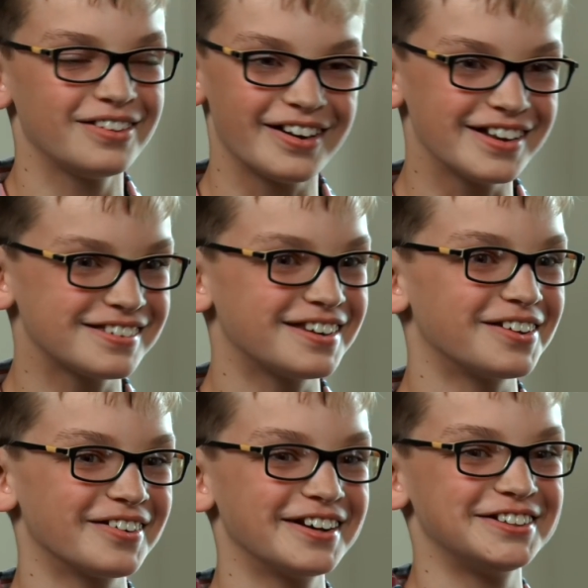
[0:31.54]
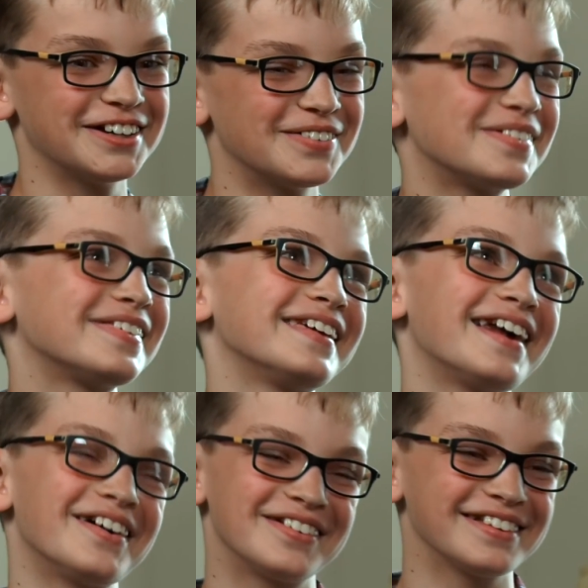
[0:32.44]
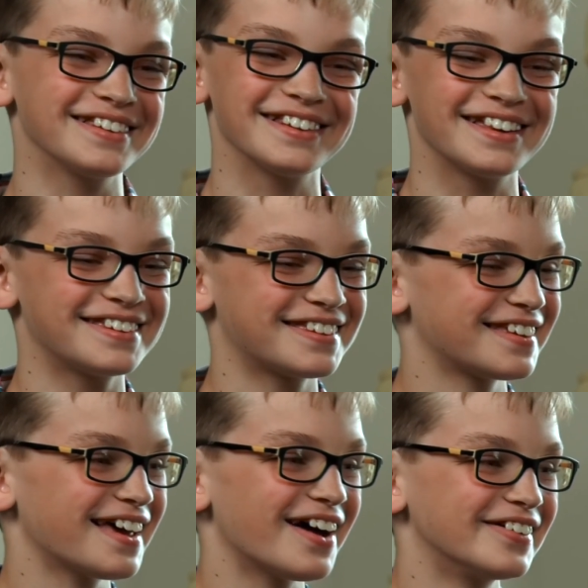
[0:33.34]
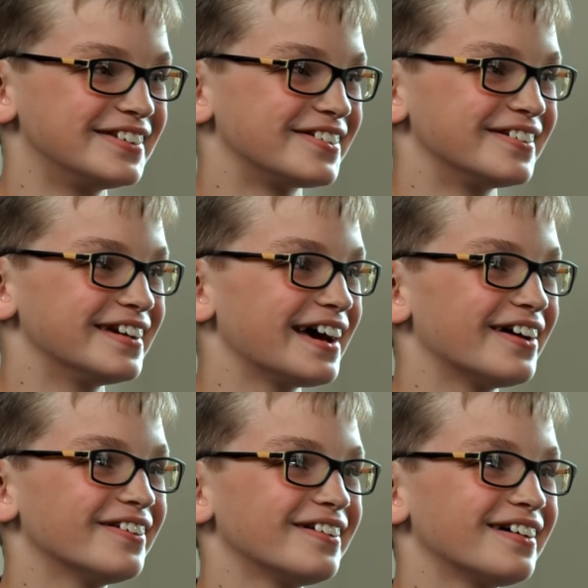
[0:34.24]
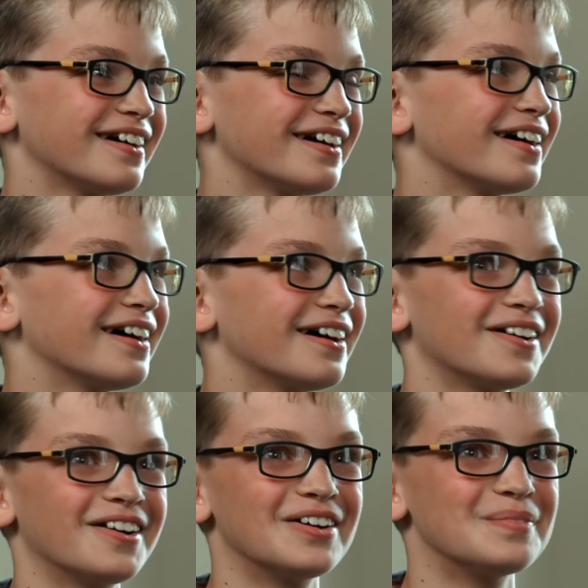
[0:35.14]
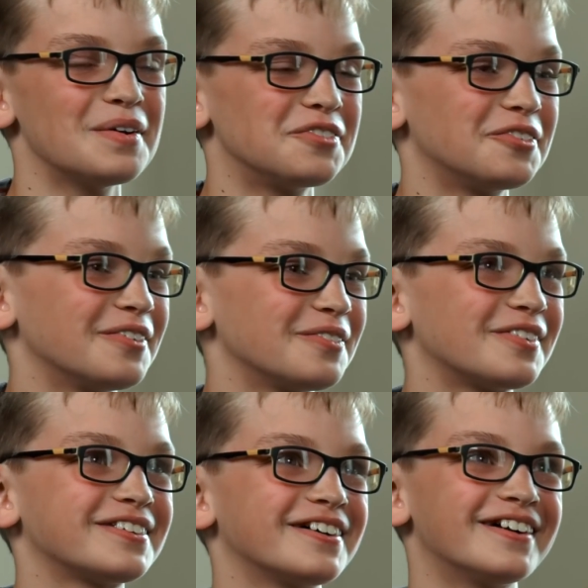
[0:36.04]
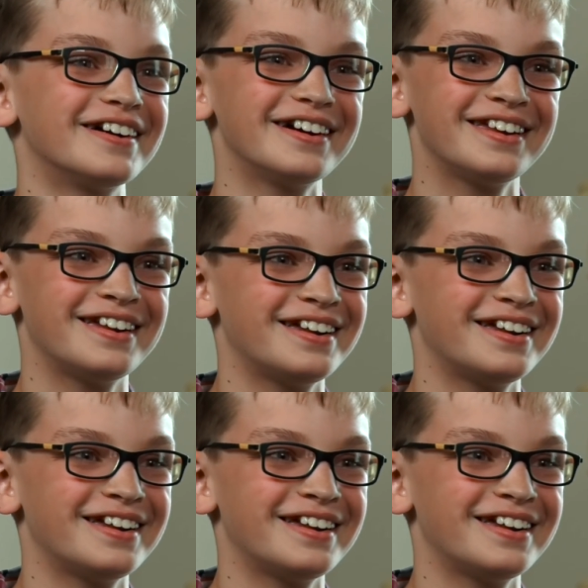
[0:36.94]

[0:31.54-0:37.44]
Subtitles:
You guys did a great job with it. I really liked how it turned out. Everyone worked hard.